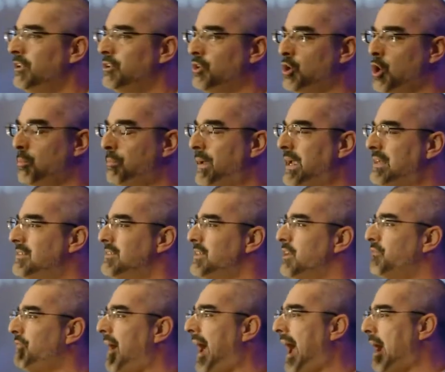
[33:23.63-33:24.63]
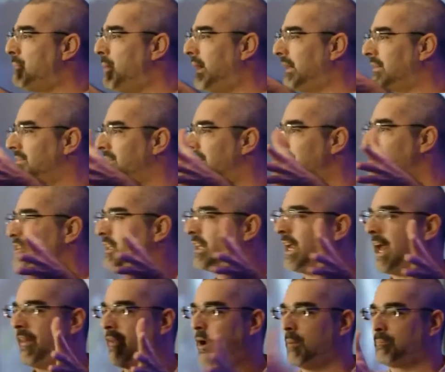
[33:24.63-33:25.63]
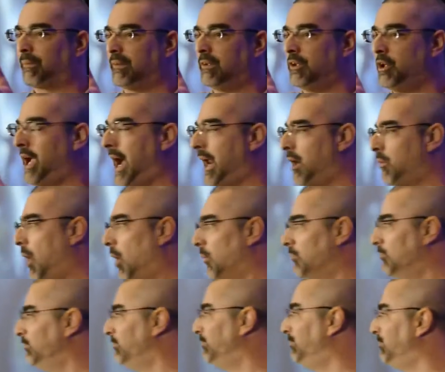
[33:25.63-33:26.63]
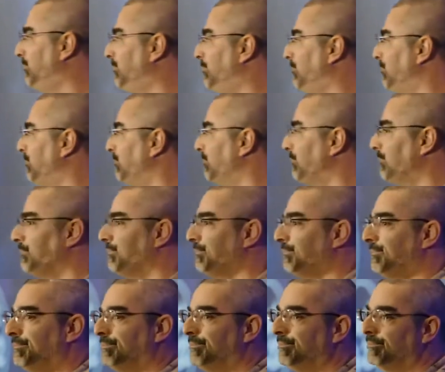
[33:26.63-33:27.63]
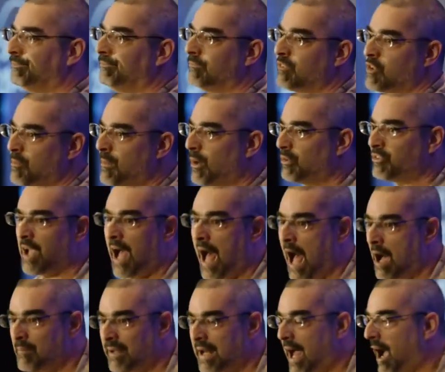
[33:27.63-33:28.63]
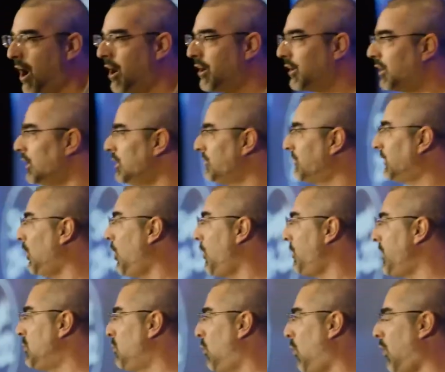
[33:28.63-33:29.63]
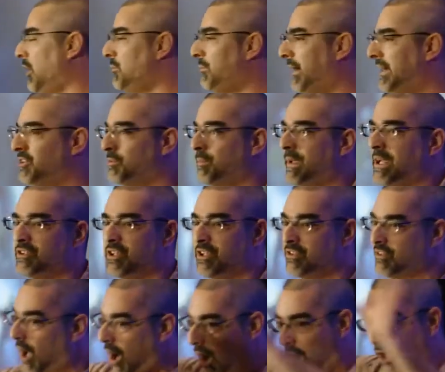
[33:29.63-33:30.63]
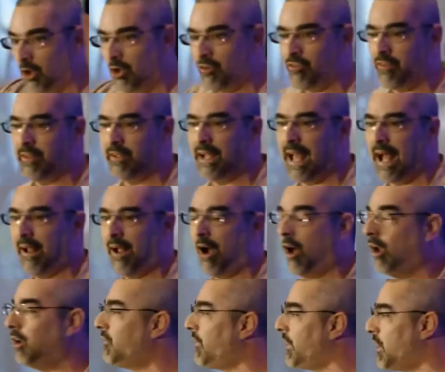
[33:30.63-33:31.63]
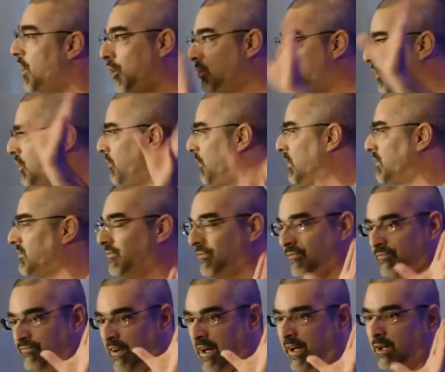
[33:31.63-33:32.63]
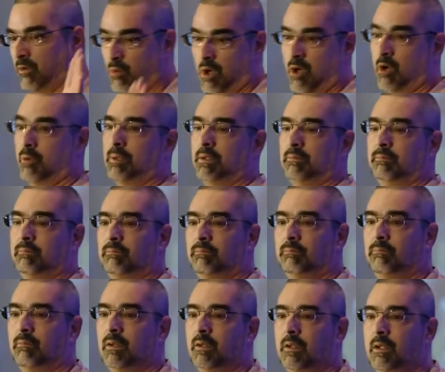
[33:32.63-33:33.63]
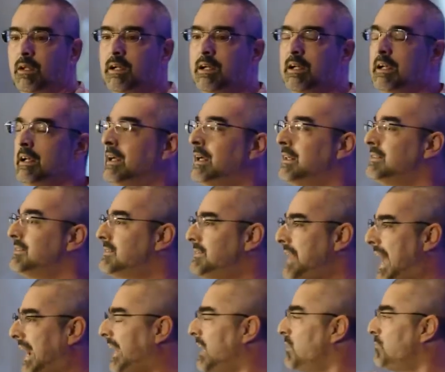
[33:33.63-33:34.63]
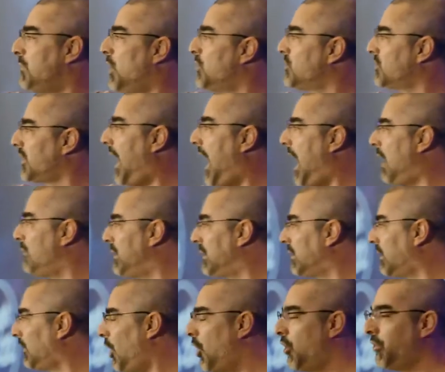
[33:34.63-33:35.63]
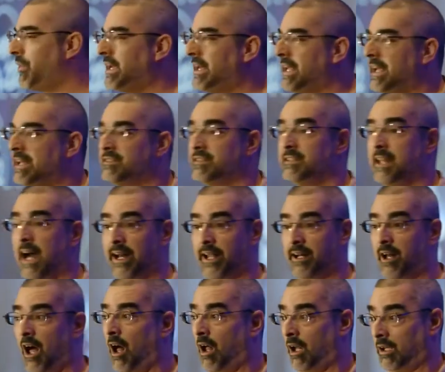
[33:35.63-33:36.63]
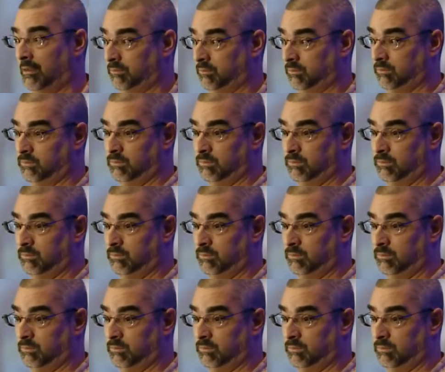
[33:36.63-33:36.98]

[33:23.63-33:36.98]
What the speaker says: 2 pieces of fabric stitched together, you got a robe. It's the most common article of clothing worn by species all over the known universe. It's a frickin' robe. Second most common clothing is none at all.